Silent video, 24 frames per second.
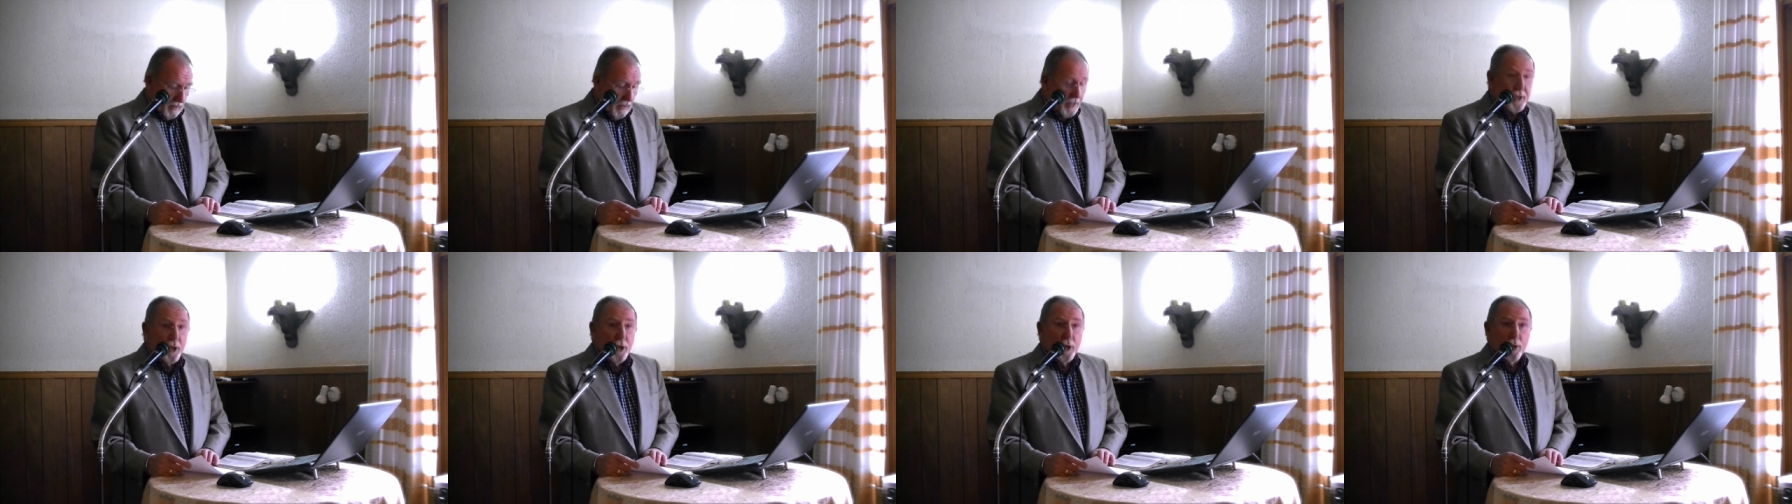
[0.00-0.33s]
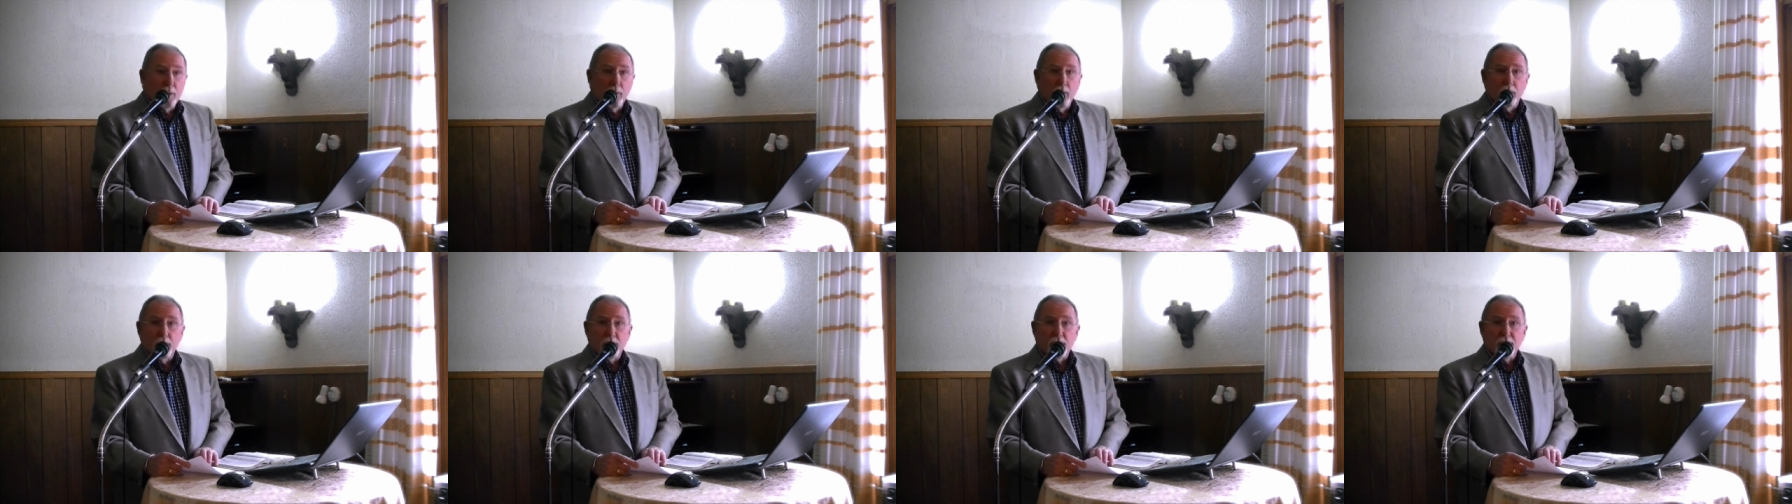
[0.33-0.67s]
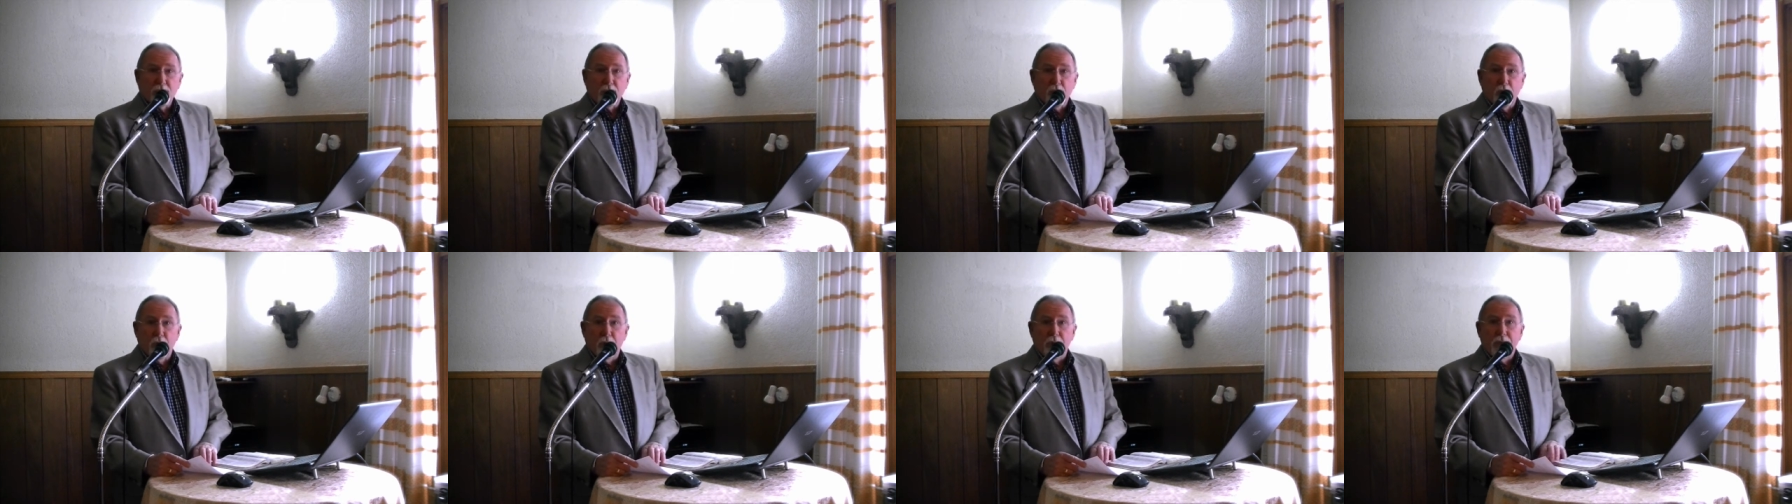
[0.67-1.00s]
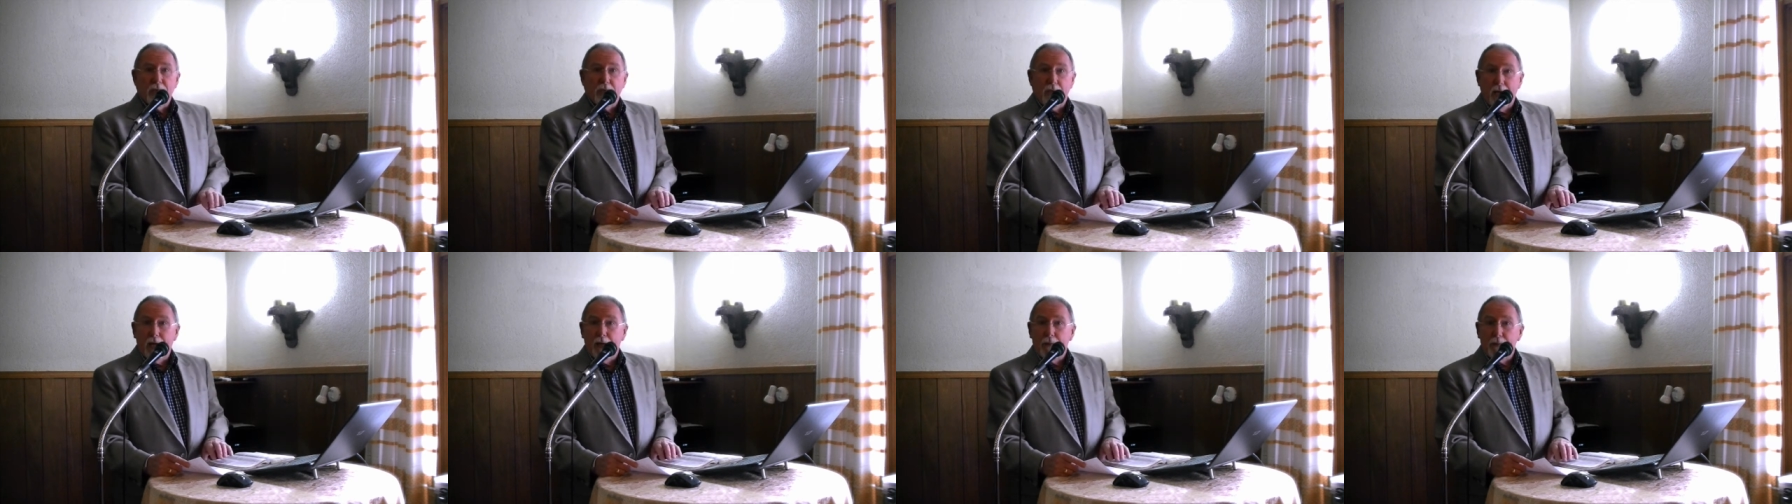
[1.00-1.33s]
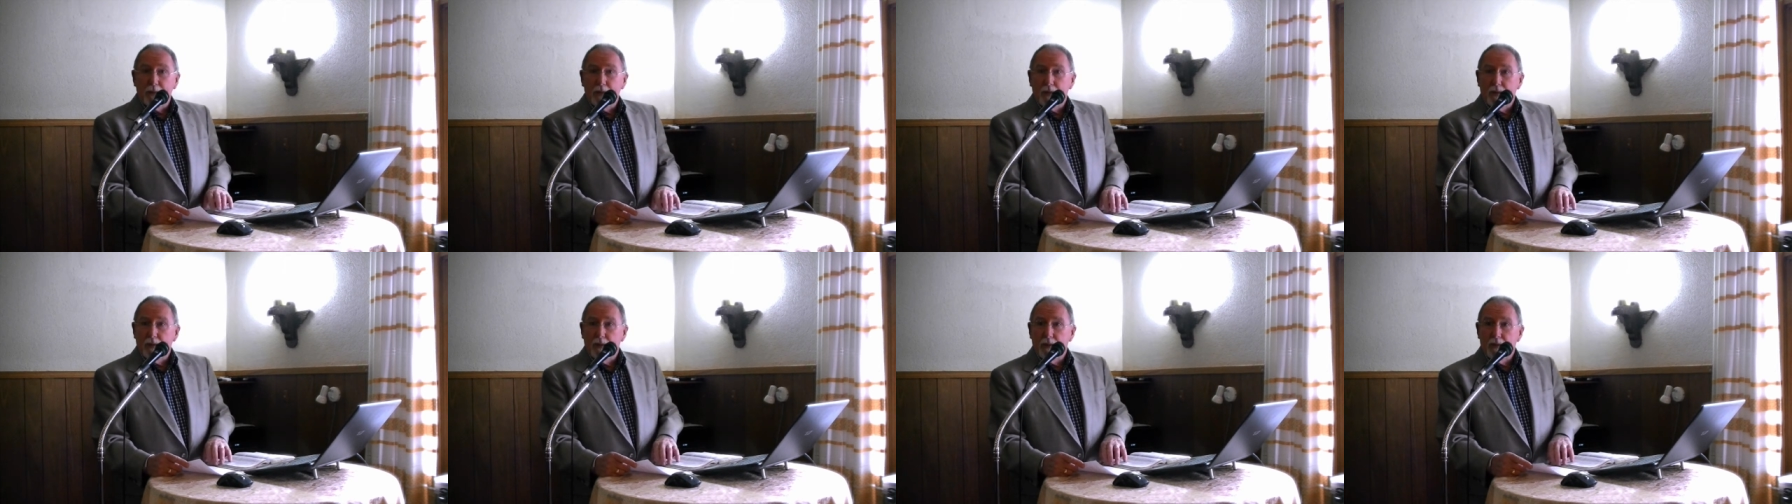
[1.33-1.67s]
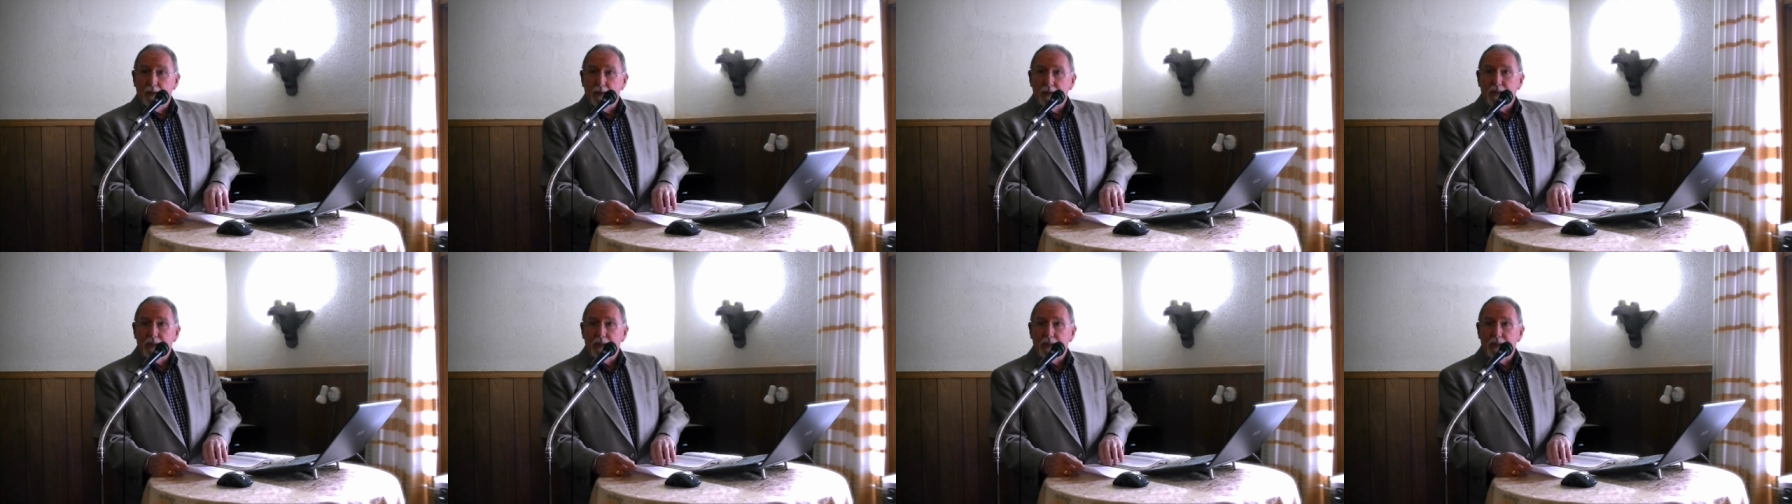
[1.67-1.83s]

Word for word: knew what was going to happen.